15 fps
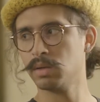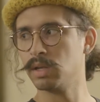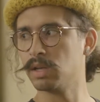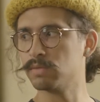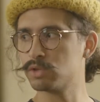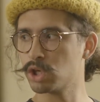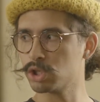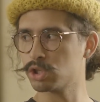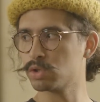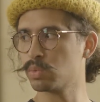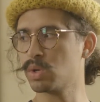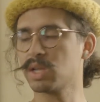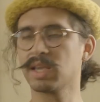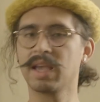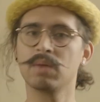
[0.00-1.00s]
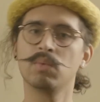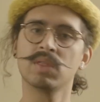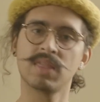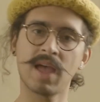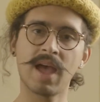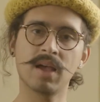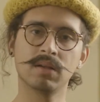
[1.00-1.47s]
And if churches want to get
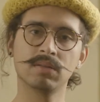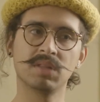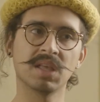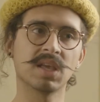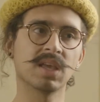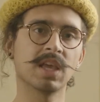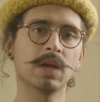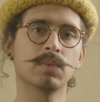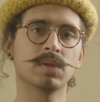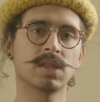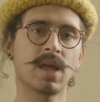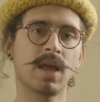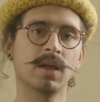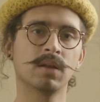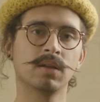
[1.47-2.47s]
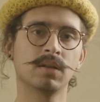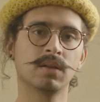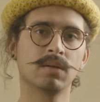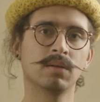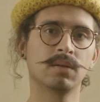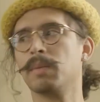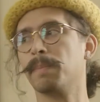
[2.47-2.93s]
with that, they can get with that.
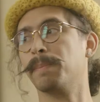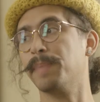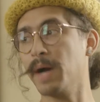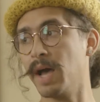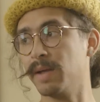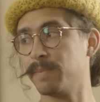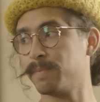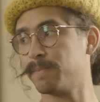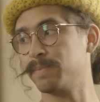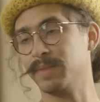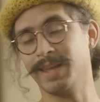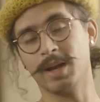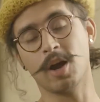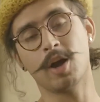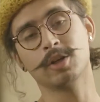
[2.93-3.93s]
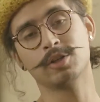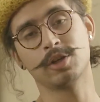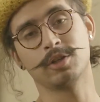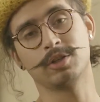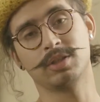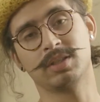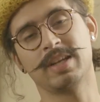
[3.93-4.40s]
But there are
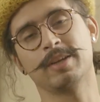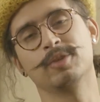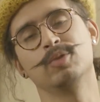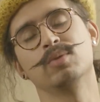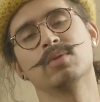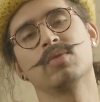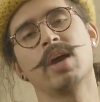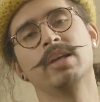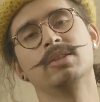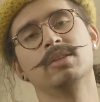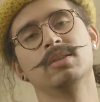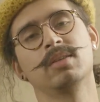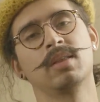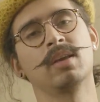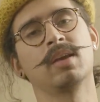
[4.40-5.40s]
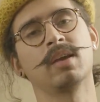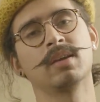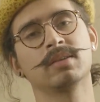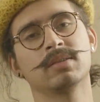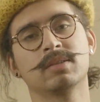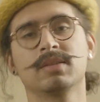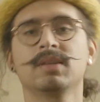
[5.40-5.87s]
churches that are doing righteous
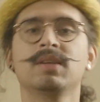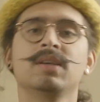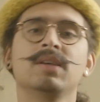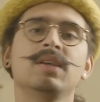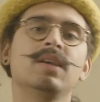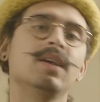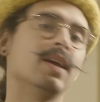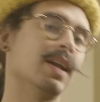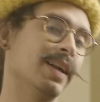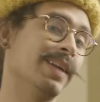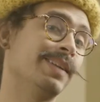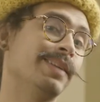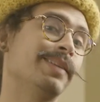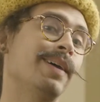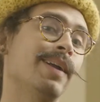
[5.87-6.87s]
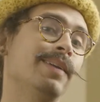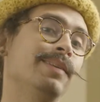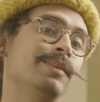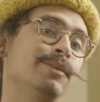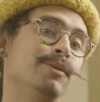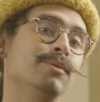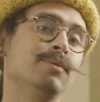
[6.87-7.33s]
things, and I
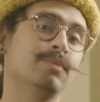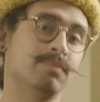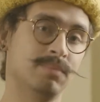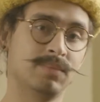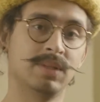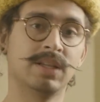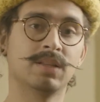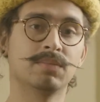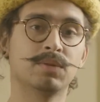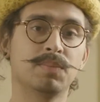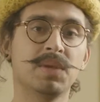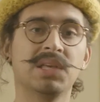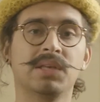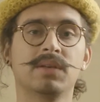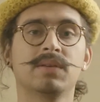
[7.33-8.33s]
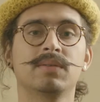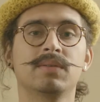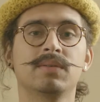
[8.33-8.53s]
decided to let them speak.